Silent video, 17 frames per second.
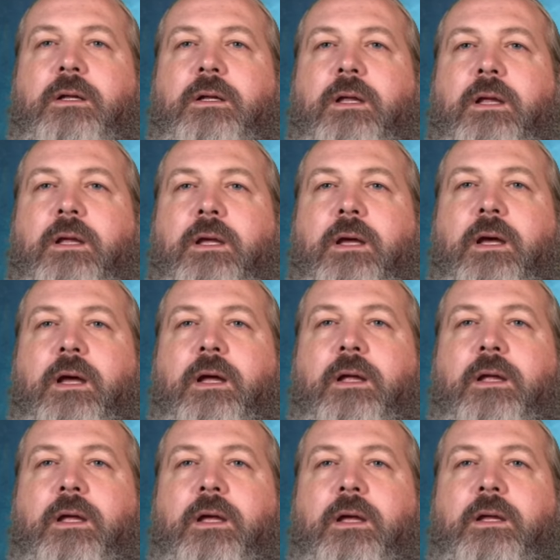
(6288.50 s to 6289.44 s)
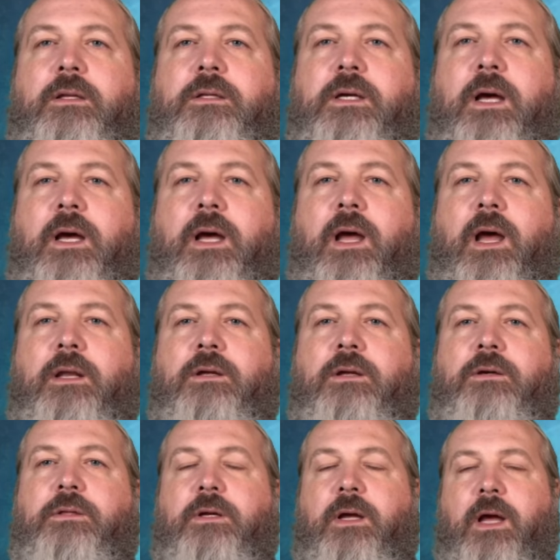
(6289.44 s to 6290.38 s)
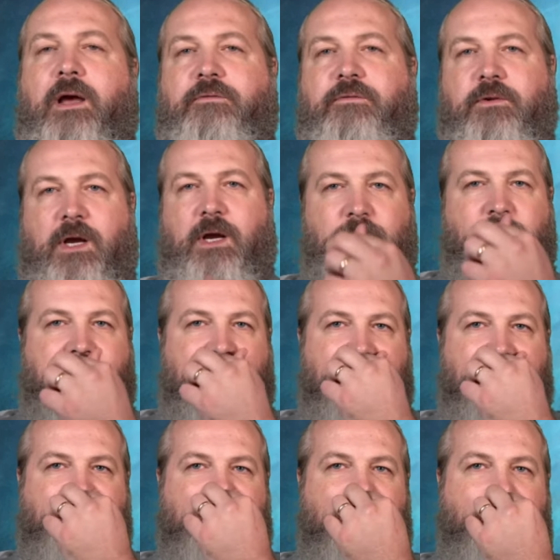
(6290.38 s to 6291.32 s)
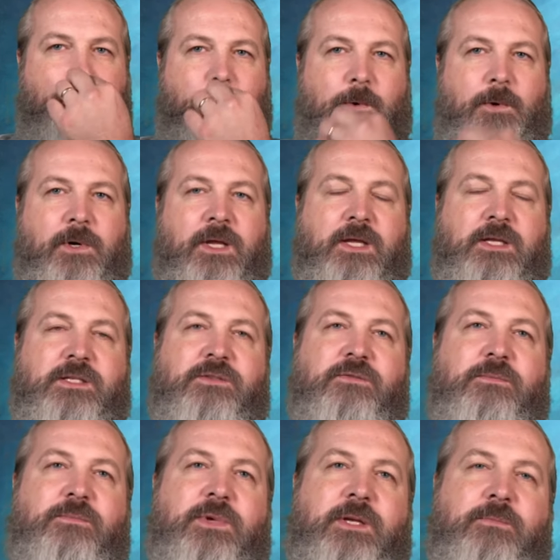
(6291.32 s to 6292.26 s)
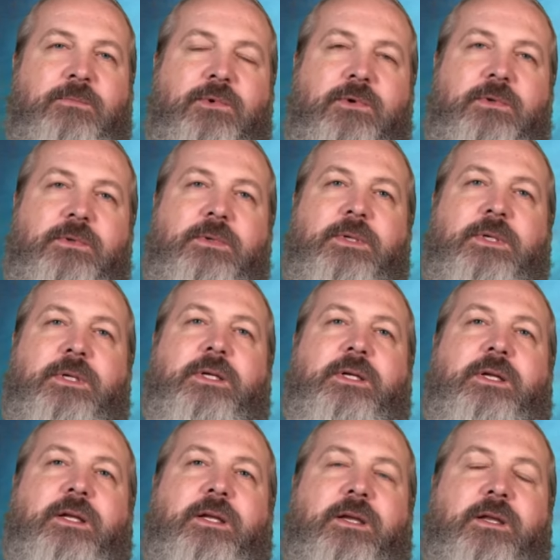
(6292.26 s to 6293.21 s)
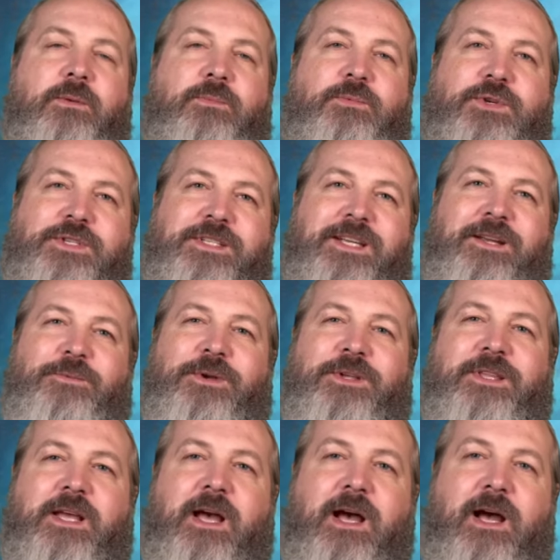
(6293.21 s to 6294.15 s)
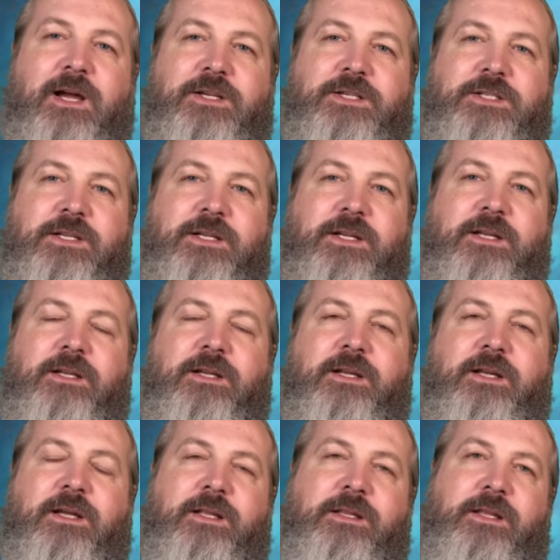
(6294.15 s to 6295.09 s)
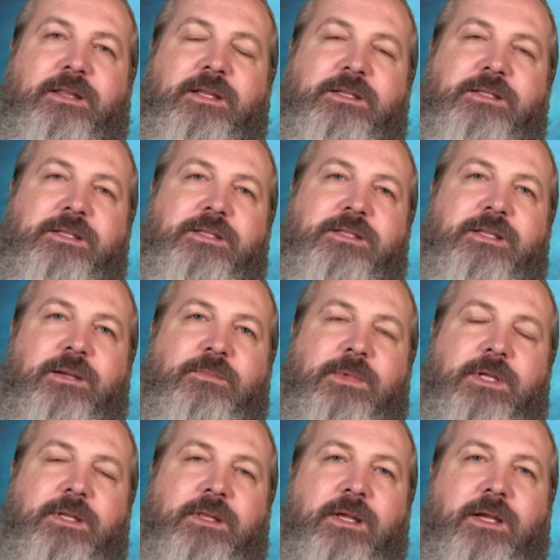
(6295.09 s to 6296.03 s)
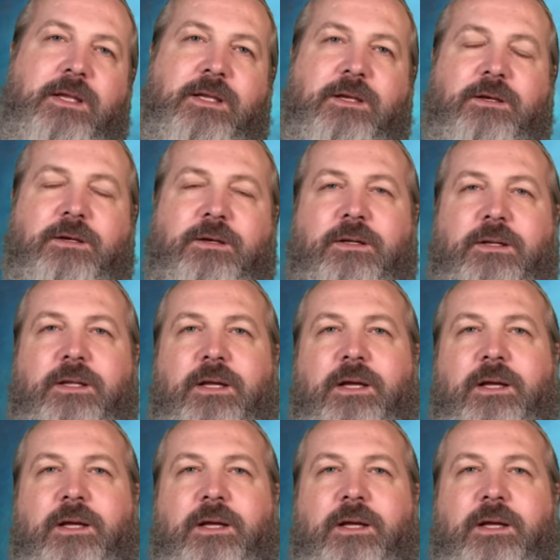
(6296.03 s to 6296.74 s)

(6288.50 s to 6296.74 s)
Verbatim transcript: Yeah, and I know that I've received some warnings from people, you know, proceed with caution, that this is something that could